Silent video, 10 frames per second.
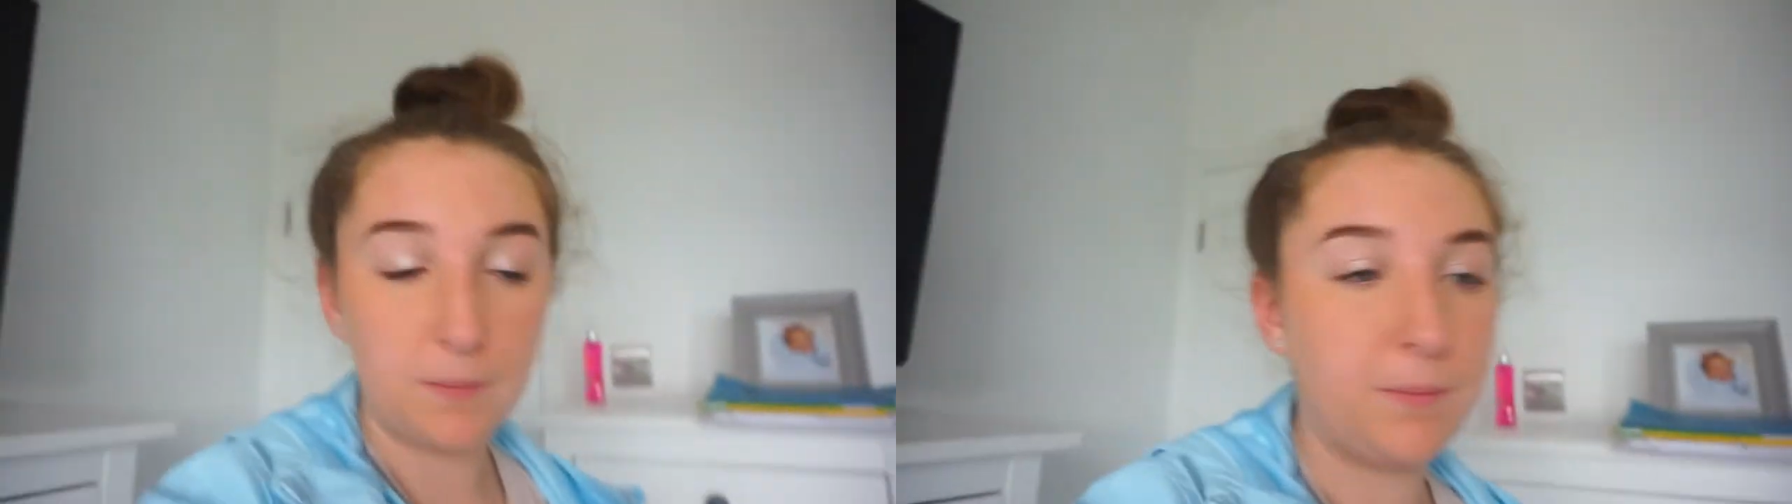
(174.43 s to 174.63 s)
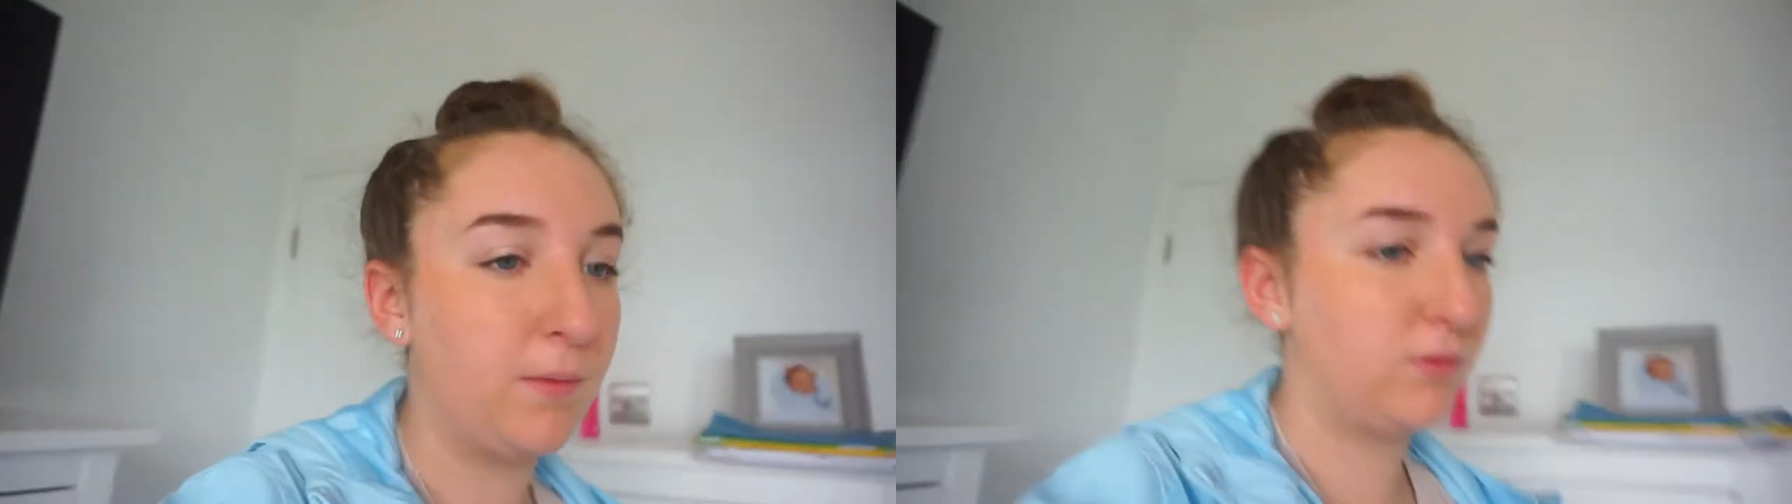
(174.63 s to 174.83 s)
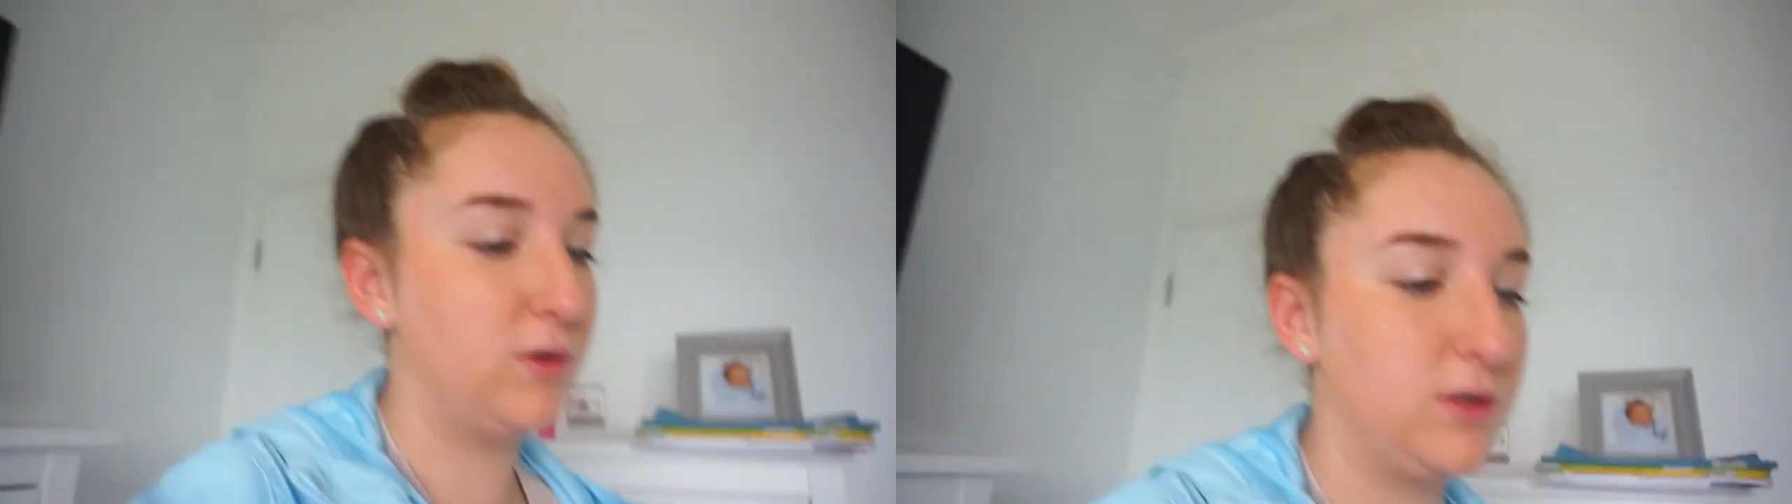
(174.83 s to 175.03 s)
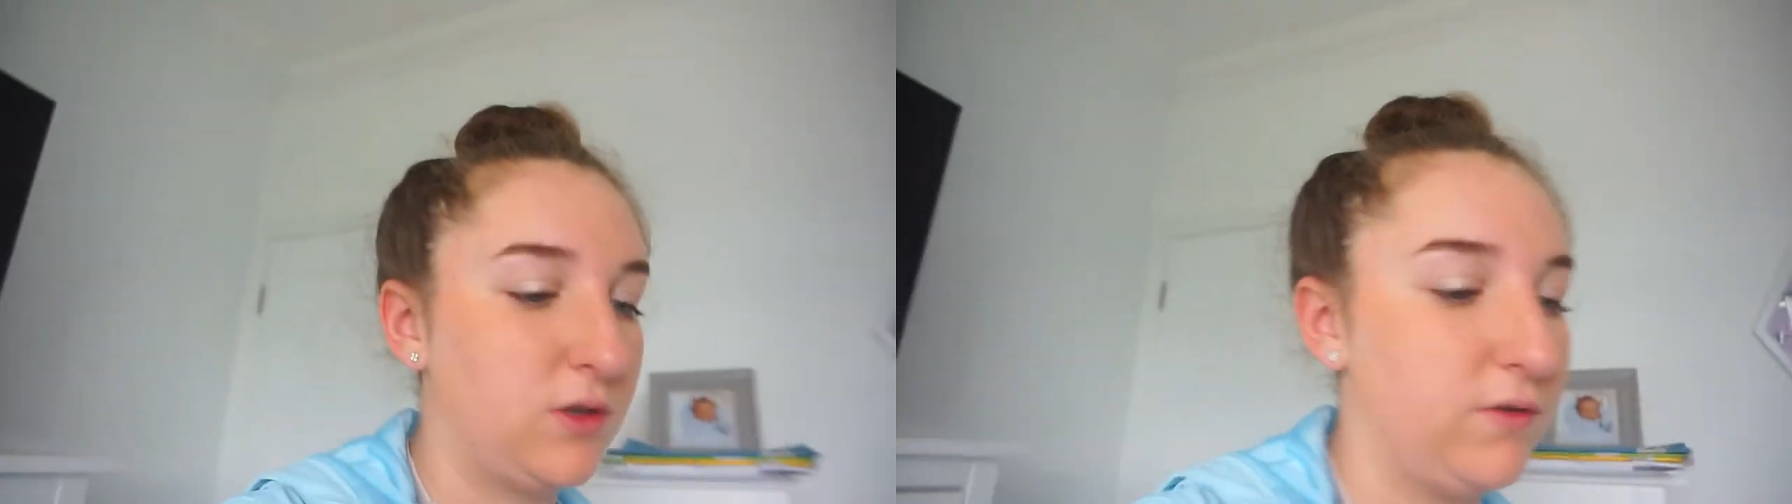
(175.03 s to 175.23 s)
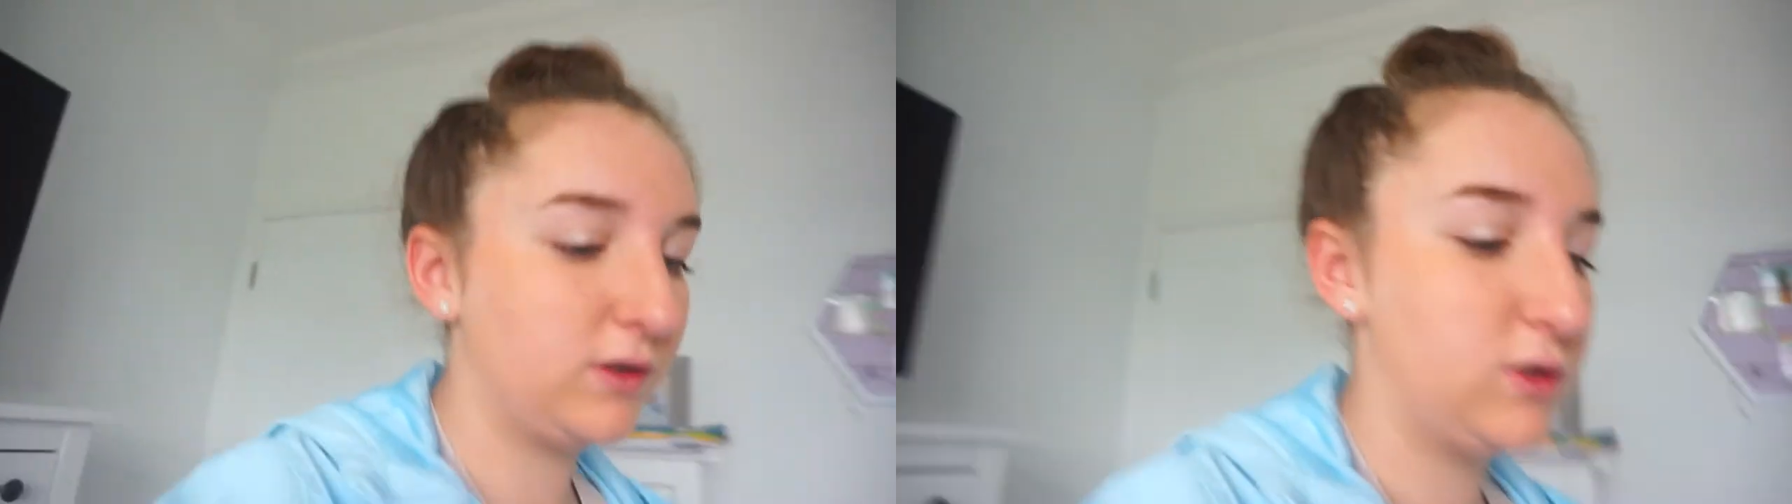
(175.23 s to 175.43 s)
but I'm not this
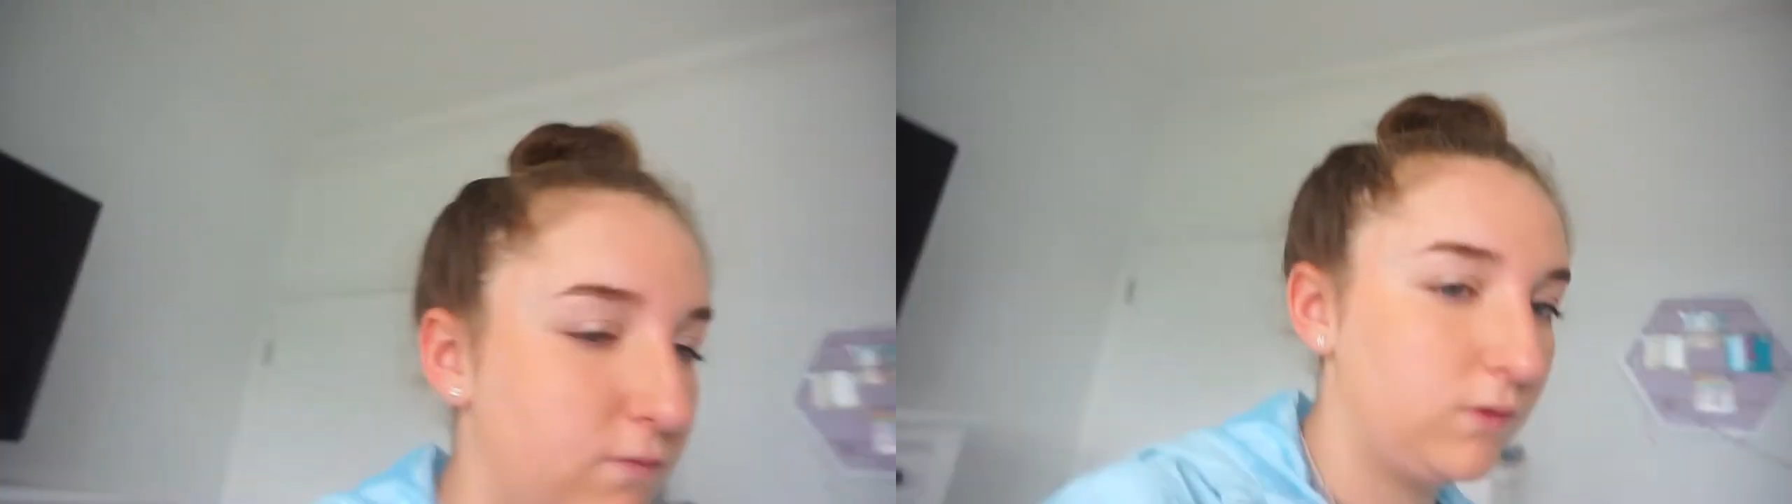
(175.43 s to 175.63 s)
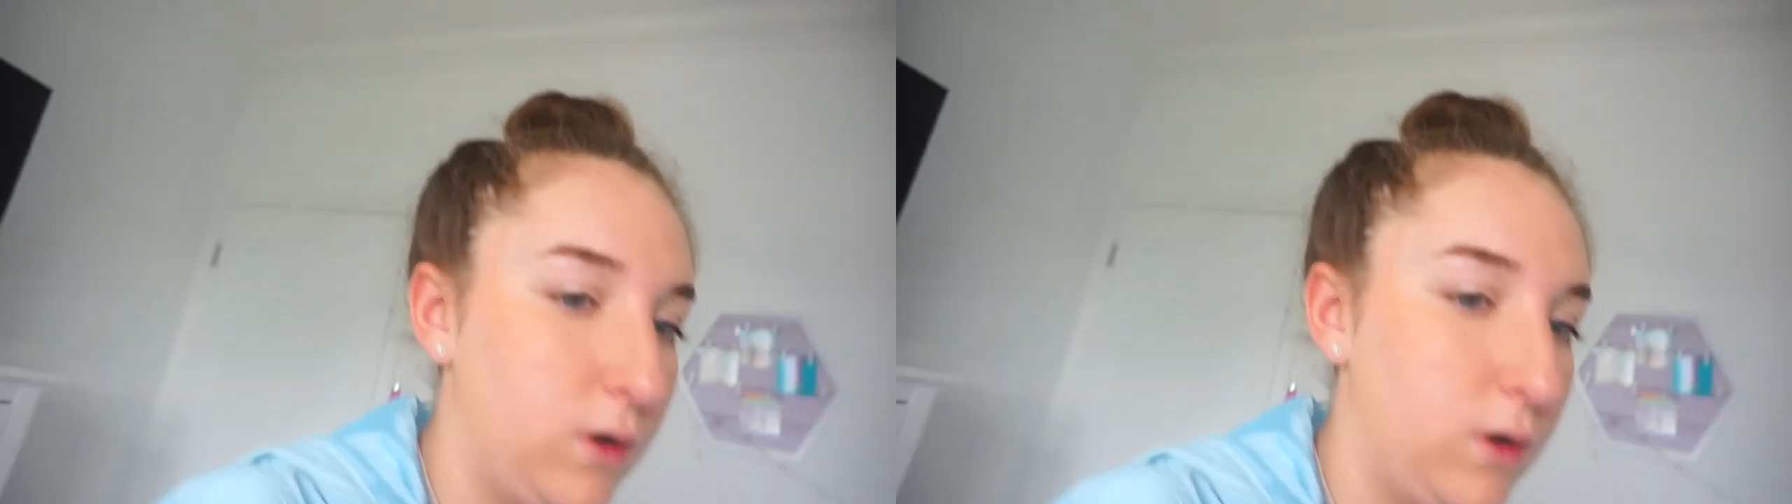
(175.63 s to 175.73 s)
orange in real